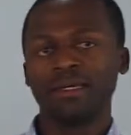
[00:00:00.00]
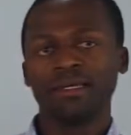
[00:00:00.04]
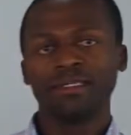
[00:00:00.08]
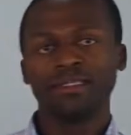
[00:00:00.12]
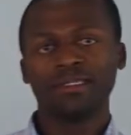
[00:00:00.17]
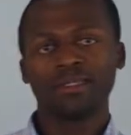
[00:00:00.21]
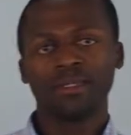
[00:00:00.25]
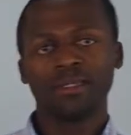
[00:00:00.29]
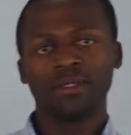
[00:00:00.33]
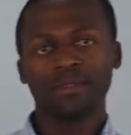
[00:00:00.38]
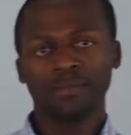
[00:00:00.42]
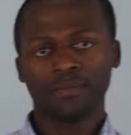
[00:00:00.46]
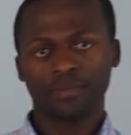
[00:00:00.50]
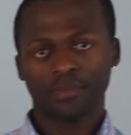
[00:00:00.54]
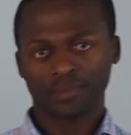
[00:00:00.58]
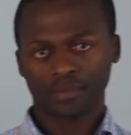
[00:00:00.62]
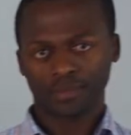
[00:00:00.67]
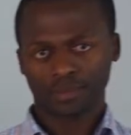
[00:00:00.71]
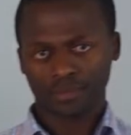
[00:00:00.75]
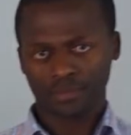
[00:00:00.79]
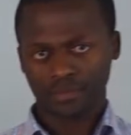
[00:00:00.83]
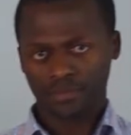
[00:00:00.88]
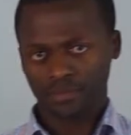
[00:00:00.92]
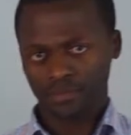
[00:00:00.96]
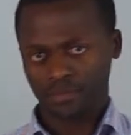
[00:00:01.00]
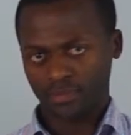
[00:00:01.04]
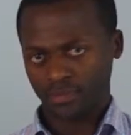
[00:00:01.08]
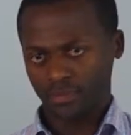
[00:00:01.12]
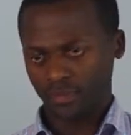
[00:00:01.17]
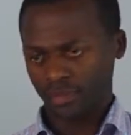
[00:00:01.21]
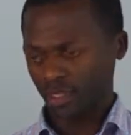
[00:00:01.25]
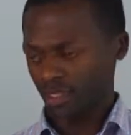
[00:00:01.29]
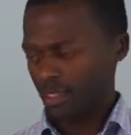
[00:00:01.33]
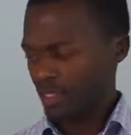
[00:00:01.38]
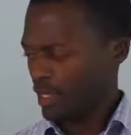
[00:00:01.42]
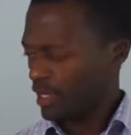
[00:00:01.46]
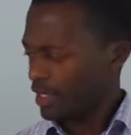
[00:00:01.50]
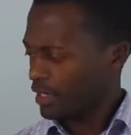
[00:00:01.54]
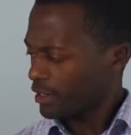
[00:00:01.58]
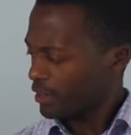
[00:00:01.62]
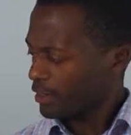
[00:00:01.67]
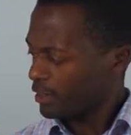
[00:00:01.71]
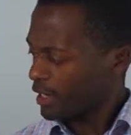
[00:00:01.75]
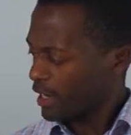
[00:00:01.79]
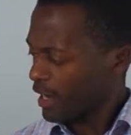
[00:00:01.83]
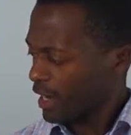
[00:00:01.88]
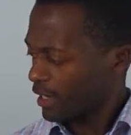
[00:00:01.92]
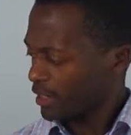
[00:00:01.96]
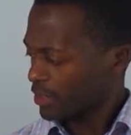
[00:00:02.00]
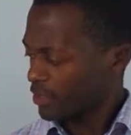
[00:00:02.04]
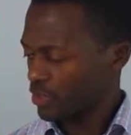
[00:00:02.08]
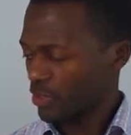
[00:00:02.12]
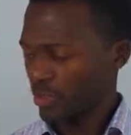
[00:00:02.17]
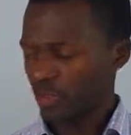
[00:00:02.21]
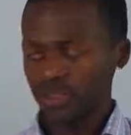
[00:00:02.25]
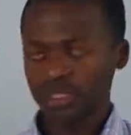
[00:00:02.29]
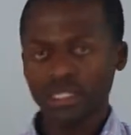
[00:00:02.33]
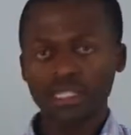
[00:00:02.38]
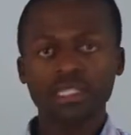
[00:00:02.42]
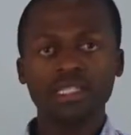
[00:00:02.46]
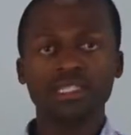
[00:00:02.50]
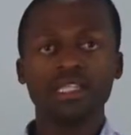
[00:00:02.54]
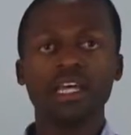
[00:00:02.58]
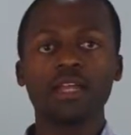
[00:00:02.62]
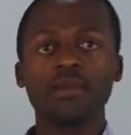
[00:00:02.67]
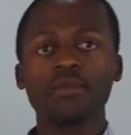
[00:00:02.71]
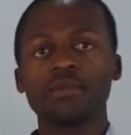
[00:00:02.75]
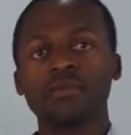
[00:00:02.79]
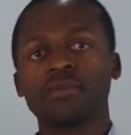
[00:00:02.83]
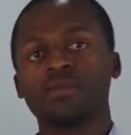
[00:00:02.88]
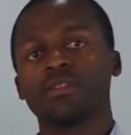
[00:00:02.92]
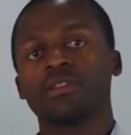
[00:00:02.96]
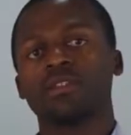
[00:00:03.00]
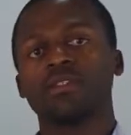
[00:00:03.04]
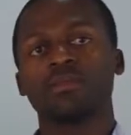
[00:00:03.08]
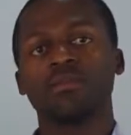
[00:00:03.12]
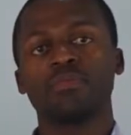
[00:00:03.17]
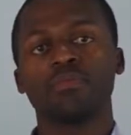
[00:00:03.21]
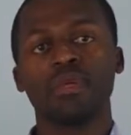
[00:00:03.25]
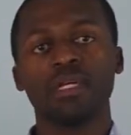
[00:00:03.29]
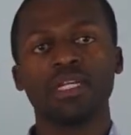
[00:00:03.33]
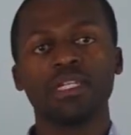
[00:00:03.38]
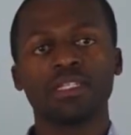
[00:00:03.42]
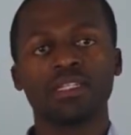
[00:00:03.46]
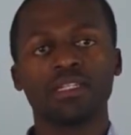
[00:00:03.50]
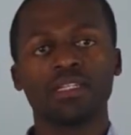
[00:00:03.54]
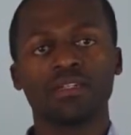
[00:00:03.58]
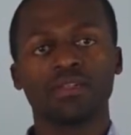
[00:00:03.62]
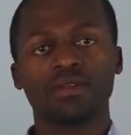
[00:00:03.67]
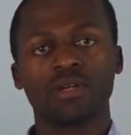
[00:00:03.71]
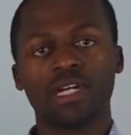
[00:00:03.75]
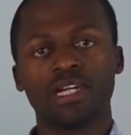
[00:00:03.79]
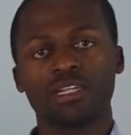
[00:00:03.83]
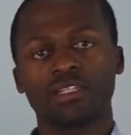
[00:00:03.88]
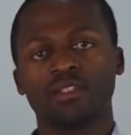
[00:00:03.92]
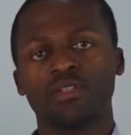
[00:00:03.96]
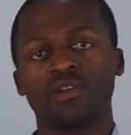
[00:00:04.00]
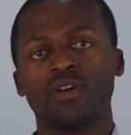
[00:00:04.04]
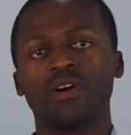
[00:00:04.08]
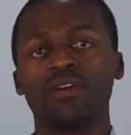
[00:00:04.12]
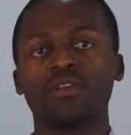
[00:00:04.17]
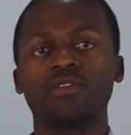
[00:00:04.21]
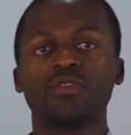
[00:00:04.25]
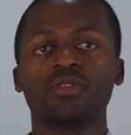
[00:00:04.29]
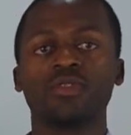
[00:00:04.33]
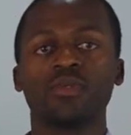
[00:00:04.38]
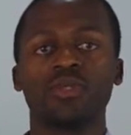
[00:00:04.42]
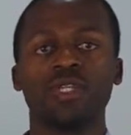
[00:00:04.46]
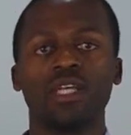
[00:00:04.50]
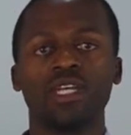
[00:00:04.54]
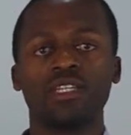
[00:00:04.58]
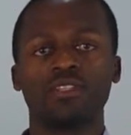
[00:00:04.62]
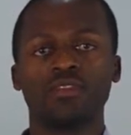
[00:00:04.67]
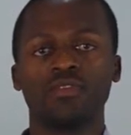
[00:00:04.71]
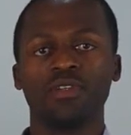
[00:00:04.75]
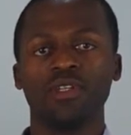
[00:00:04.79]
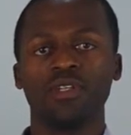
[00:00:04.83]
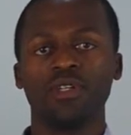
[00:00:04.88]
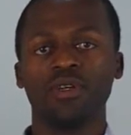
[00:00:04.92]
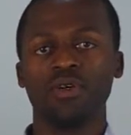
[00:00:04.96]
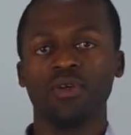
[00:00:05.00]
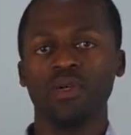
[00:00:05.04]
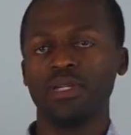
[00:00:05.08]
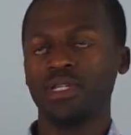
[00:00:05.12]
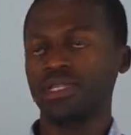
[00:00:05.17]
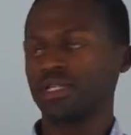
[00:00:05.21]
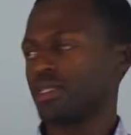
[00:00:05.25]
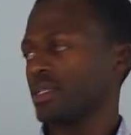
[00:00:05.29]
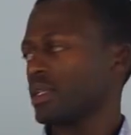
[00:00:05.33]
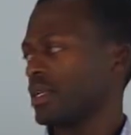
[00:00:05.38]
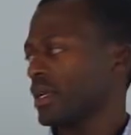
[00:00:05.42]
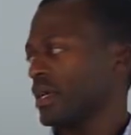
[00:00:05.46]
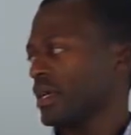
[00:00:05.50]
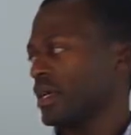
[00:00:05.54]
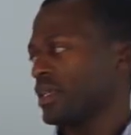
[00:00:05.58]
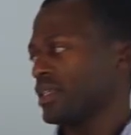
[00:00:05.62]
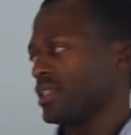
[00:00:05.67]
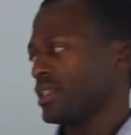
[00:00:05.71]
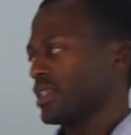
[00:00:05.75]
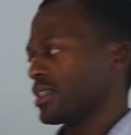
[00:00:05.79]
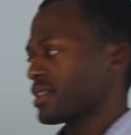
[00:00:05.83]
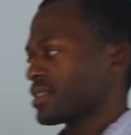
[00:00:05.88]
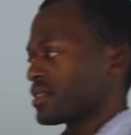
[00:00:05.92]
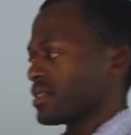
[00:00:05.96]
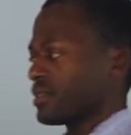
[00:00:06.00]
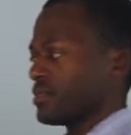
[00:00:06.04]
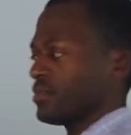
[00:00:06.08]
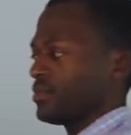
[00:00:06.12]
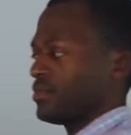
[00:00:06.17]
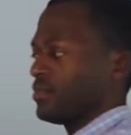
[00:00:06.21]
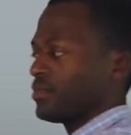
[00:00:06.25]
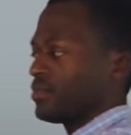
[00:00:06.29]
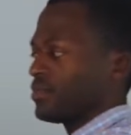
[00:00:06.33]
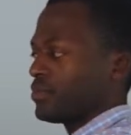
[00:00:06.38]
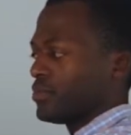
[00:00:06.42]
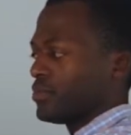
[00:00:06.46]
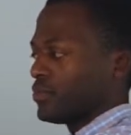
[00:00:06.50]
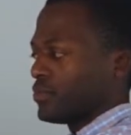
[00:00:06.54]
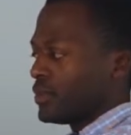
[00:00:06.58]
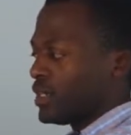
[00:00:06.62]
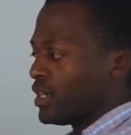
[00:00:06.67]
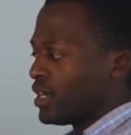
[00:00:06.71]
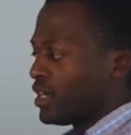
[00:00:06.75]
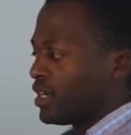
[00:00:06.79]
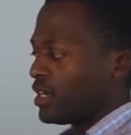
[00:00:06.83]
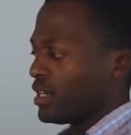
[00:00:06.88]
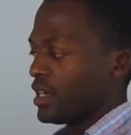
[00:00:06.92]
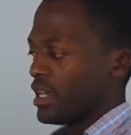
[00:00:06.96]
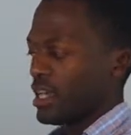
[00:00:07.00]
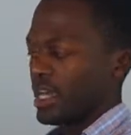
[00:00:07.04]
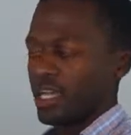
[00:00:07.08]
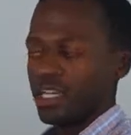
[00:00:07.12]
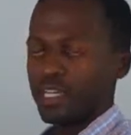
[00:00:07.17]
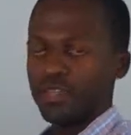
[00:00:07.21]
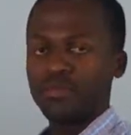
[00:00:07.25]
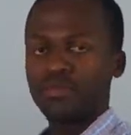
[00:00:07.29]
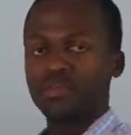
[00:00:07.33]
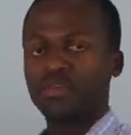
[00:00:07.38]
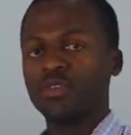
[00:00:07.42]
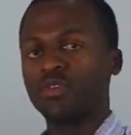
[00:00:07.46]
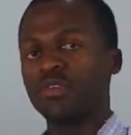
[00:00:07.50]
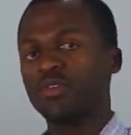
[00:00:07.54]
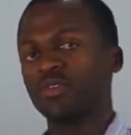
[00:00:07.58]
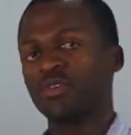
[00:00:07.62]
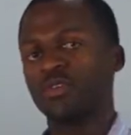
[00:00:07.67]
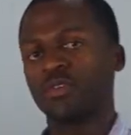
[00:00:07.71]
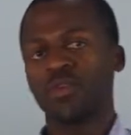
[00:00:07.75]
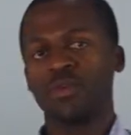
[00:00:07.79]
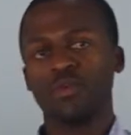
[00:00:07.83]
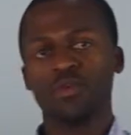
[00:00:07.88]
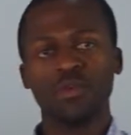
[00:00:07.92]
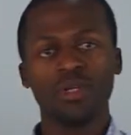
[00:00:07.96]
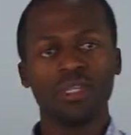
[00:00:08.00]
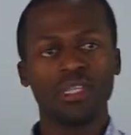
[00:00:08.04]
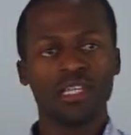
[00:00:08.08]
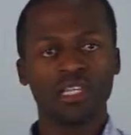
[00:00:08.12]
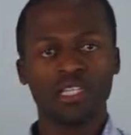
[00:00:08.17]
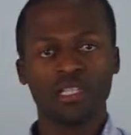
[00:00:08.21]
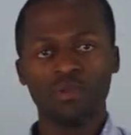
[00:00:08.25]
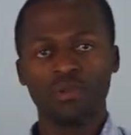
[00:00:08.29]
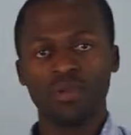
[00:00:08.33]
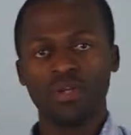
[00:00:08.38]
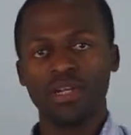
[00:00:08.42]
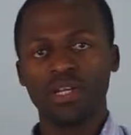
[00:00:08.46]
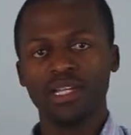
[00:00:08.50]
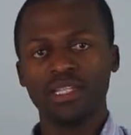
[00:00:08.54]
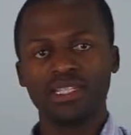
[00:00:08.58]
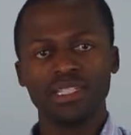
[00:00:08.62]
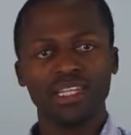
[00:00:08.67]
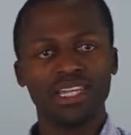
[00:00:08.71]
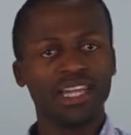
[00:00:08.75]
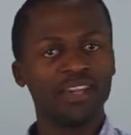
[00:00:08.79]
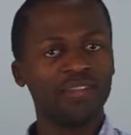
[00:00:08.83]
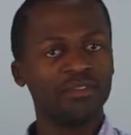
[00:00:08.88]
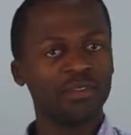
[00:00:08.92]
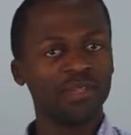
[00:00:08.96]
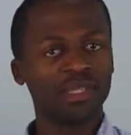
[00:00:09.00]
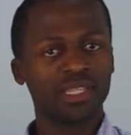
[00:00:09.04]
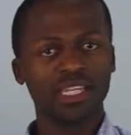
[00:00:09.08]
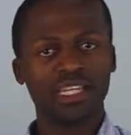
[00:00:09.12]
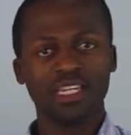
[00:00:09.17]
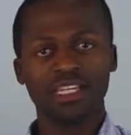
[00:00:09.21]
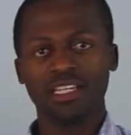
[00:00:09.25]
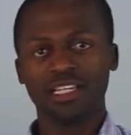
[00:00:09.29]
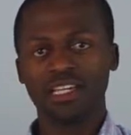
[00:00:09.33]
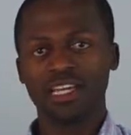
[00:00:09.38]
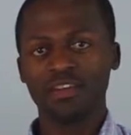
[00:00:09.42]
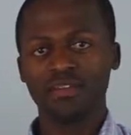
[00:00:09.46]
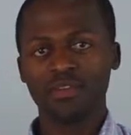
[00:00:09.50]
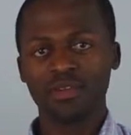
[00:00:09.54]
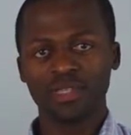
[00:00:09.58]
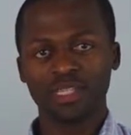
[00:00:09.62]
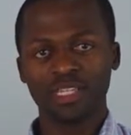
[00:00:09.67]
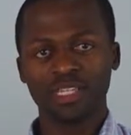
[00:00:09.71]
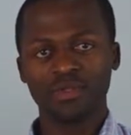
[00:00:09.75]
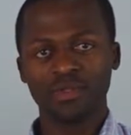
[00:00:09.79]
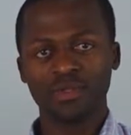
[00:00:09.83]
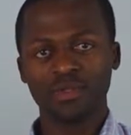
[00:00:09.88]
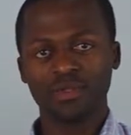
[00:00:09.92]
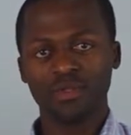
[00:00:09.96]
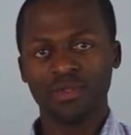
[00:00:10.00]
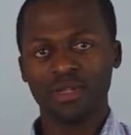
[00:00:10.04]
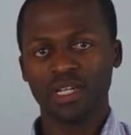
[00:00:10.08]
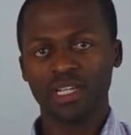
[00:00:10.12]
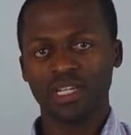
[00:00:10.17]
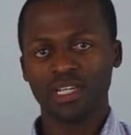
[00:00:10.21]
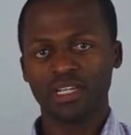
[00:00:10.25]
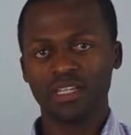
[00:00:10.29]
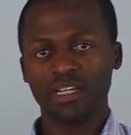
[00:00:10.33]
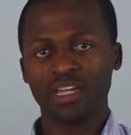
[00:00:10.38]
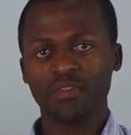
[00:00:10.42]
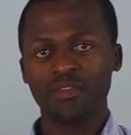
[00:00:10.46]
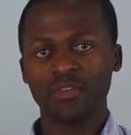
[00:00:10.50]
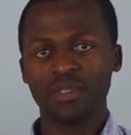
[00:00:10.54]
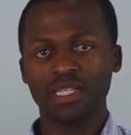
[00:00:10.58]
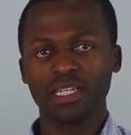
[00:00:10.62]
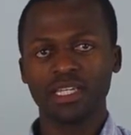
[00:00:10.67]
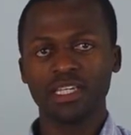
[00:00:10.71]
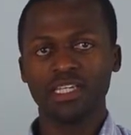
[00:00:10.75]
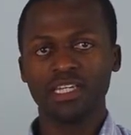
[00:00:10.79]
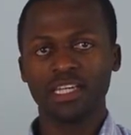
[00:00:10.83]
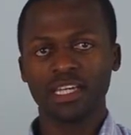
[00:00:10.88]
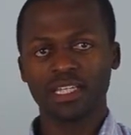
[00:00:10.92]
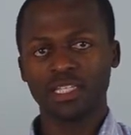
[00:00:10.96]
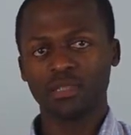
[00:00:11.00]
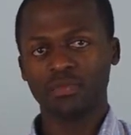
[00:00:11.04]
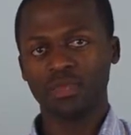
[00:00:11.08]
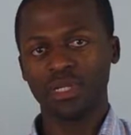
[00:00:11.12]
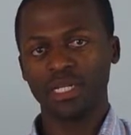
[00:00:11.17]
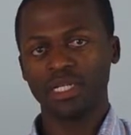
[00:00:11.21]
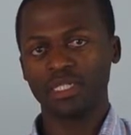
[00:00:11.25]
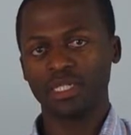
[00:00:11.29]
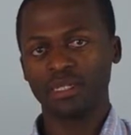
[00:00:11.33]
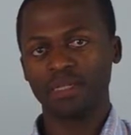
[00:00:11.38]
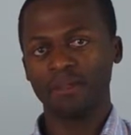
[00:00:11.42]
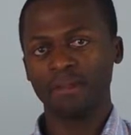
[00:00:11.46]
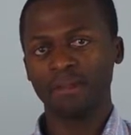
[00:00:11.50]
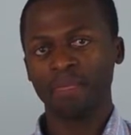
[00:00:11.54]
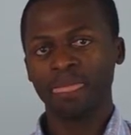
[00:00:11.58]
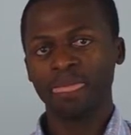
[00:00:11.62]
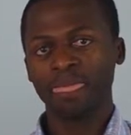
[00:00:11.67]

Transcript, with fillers: So, and yeah, so th that is the basic crux of today's video is just learn and improve with experience everything everything is gonna everything gets better